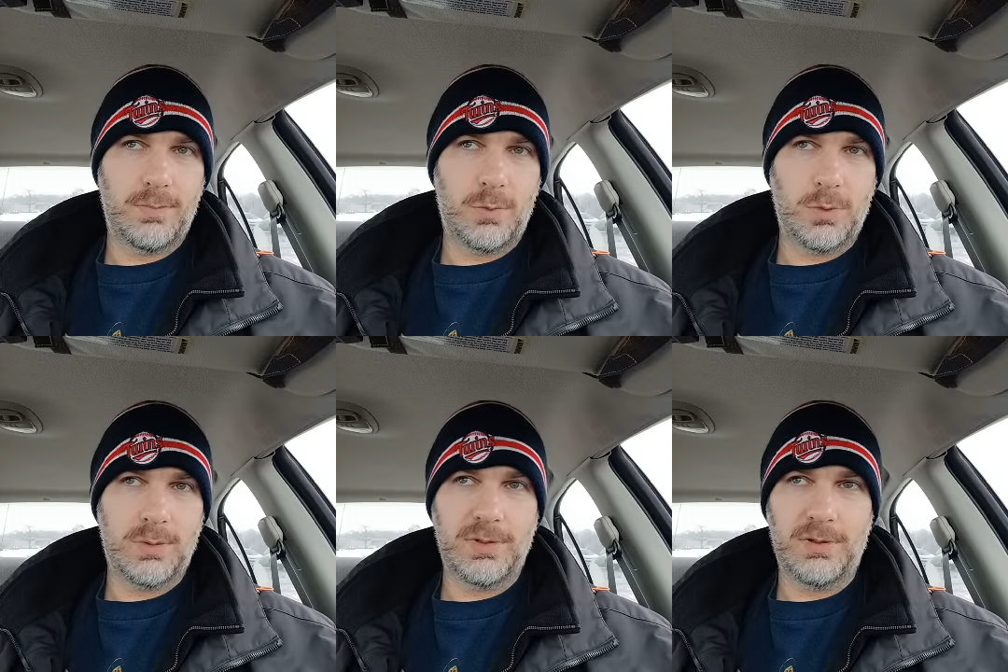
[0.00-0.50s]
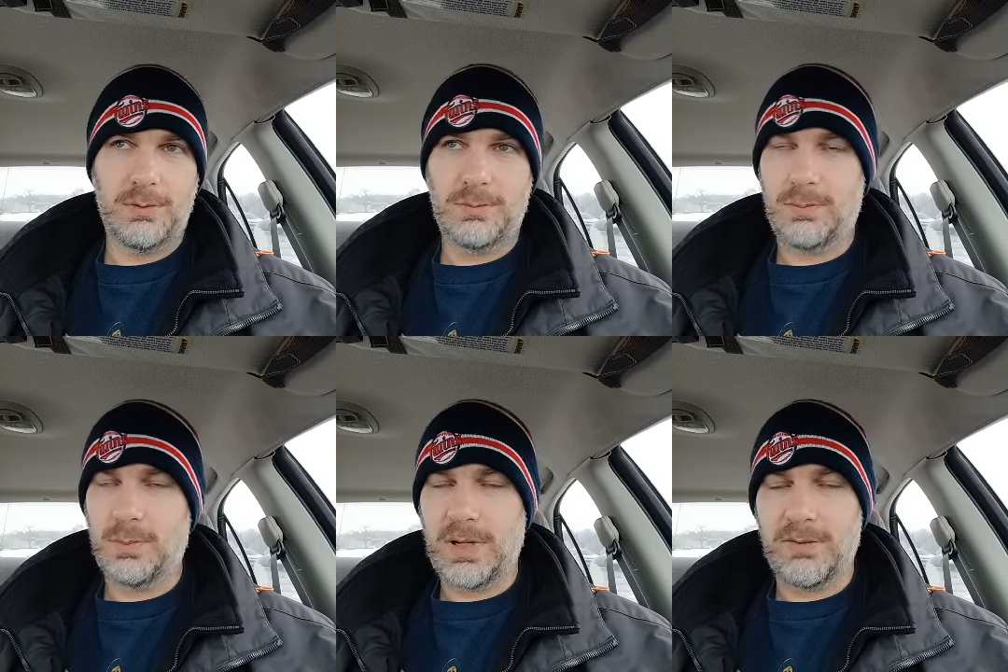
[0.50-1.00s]
or, you know,
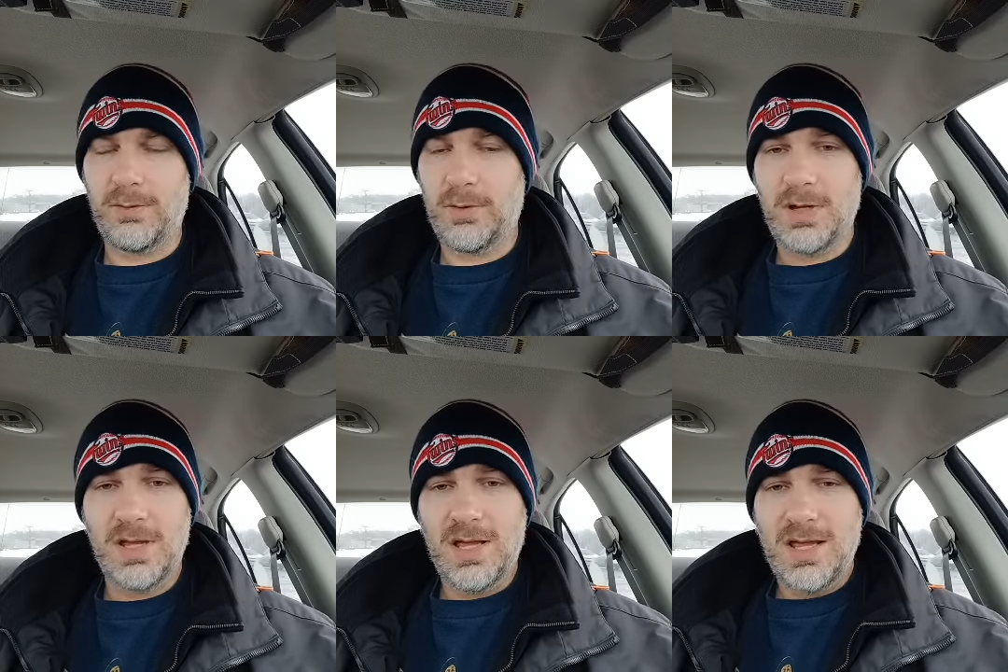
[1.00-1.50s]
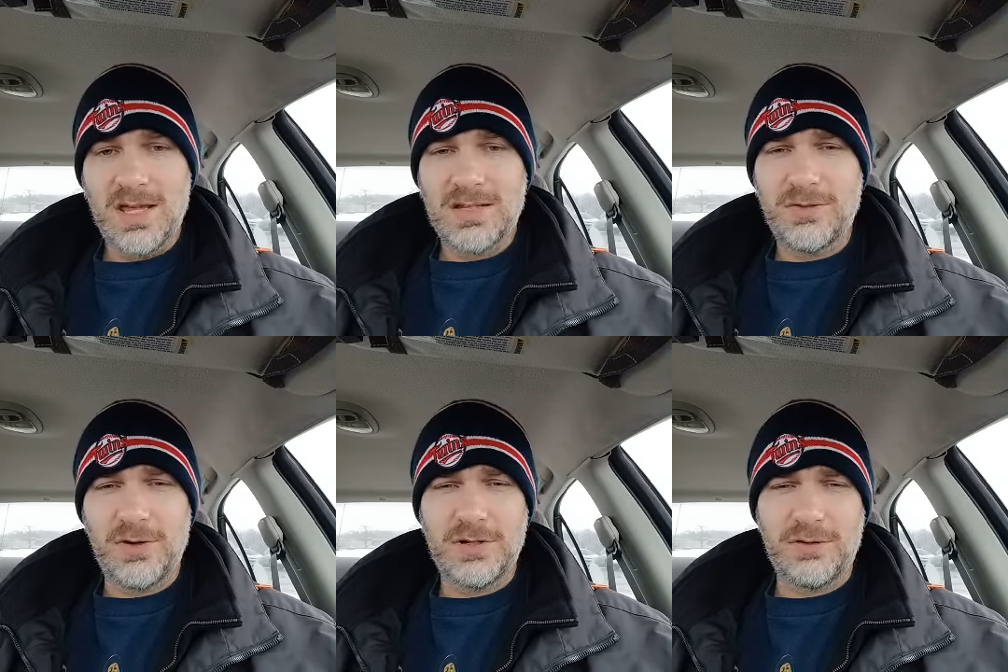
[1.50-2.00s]
whatever.
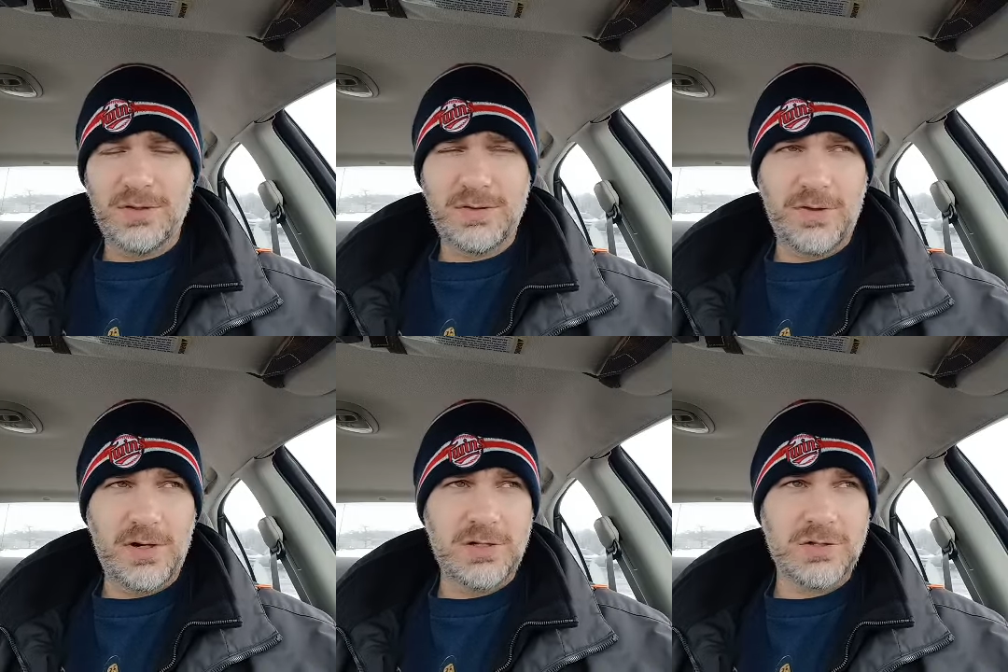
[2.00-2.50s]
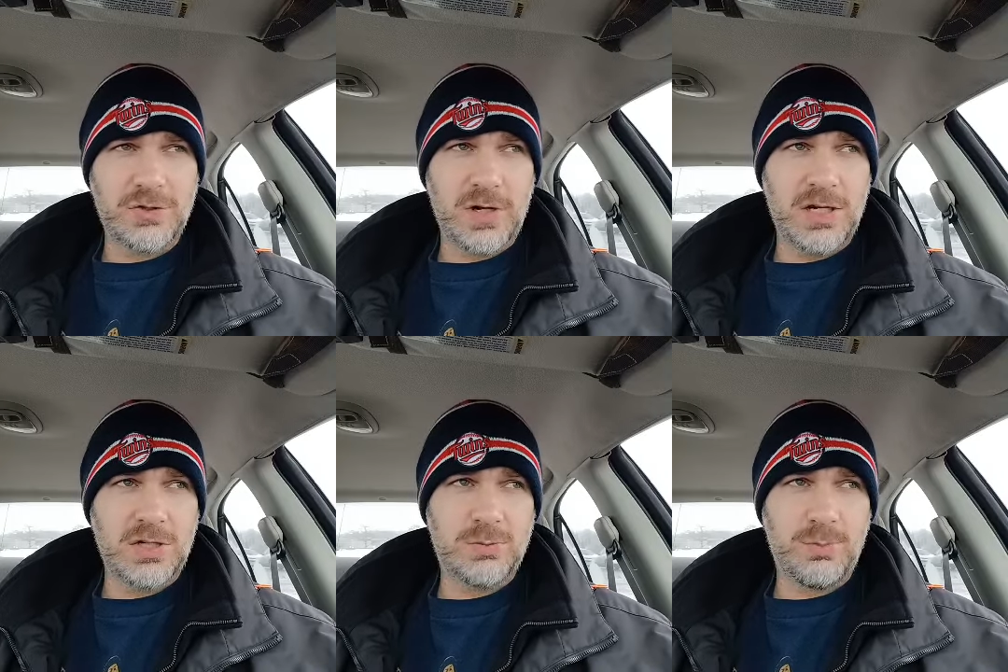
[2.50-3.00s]
It's very
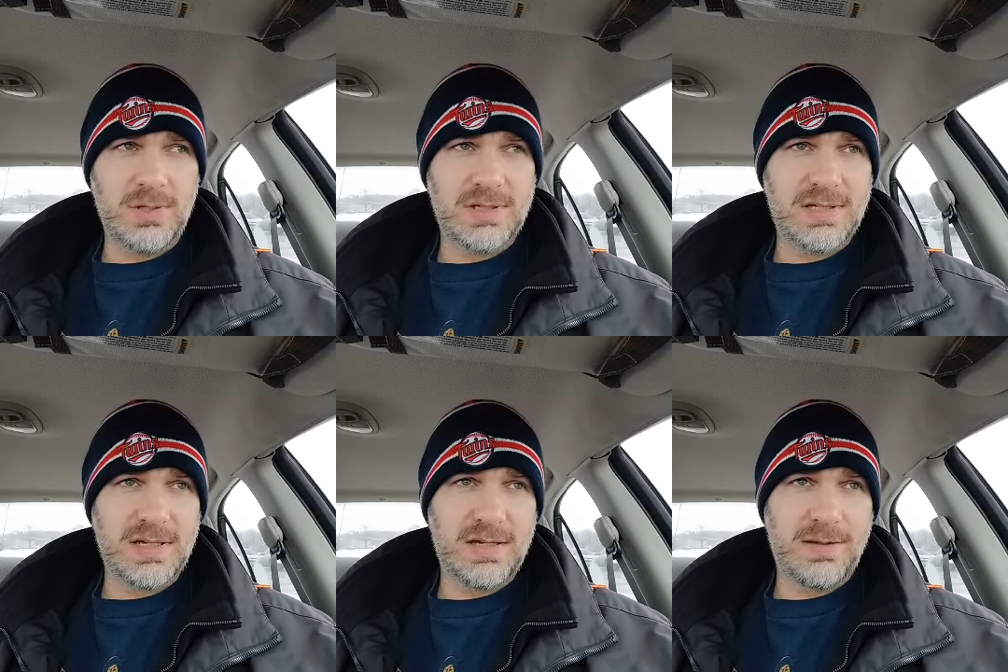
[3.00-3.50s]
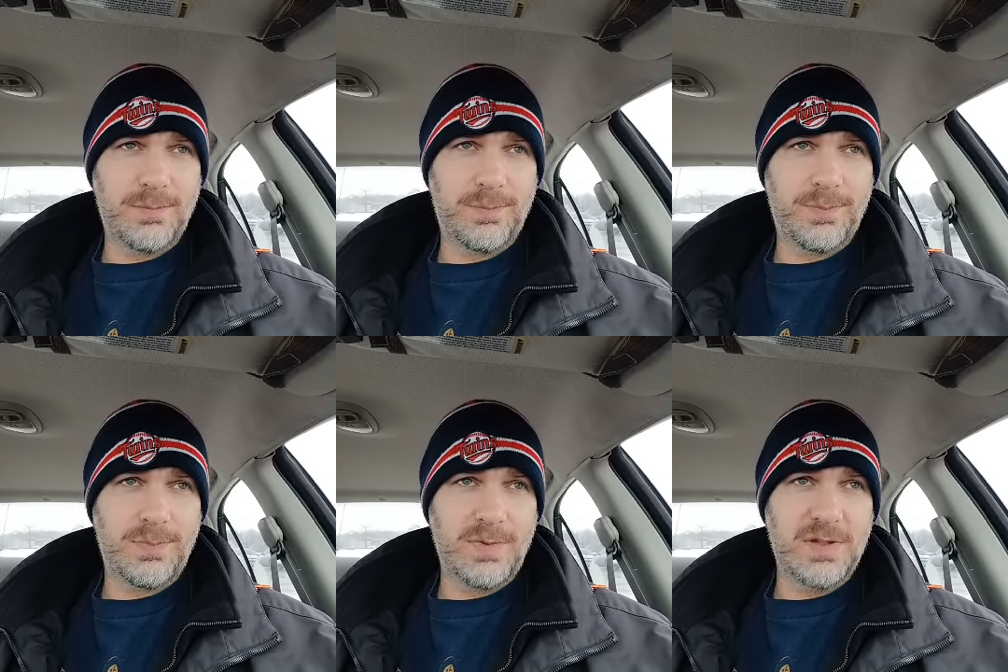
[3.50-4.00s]
strange, but the
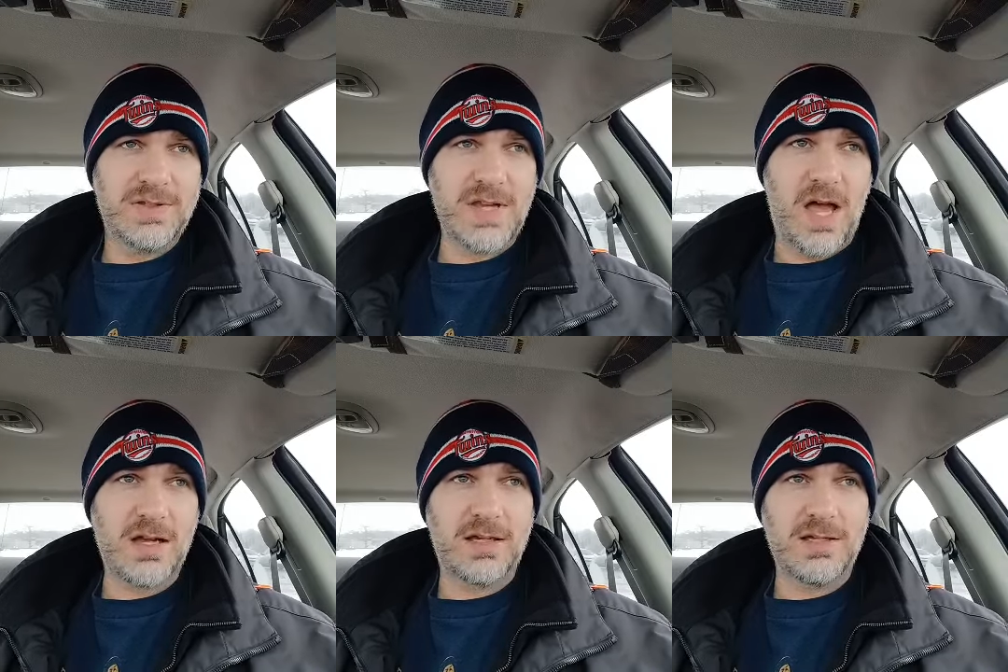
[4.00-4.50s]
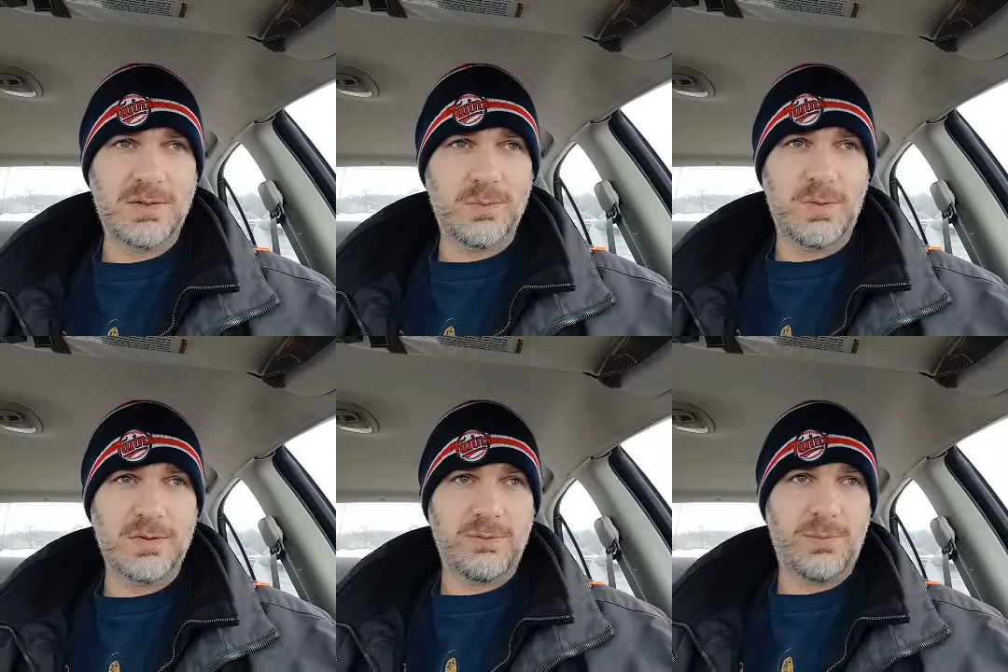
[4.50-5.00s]
saga is
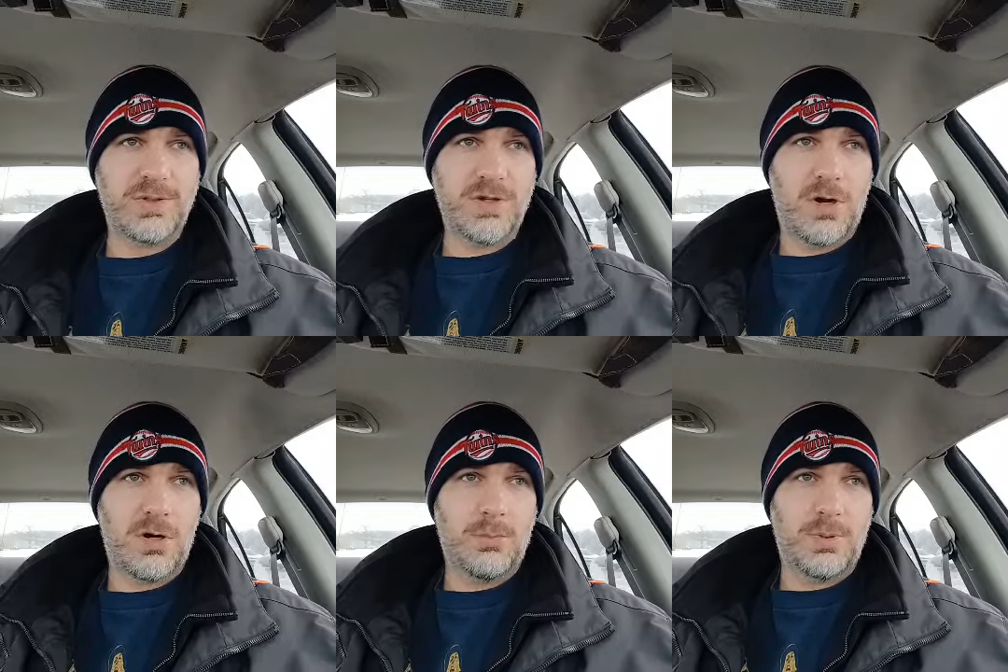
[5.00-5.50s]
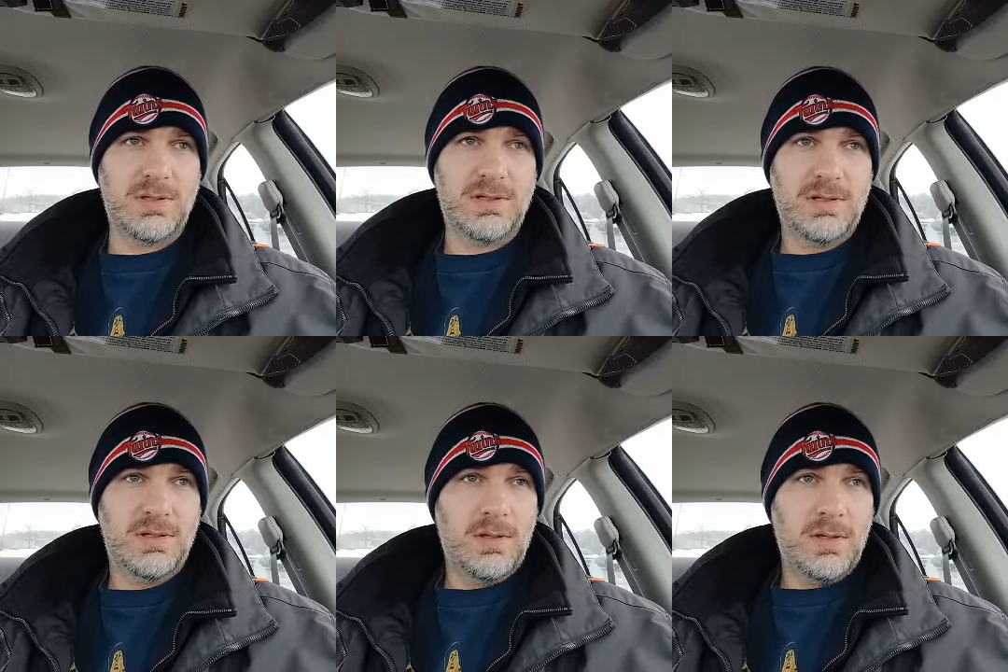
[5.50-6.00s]
bizarre, but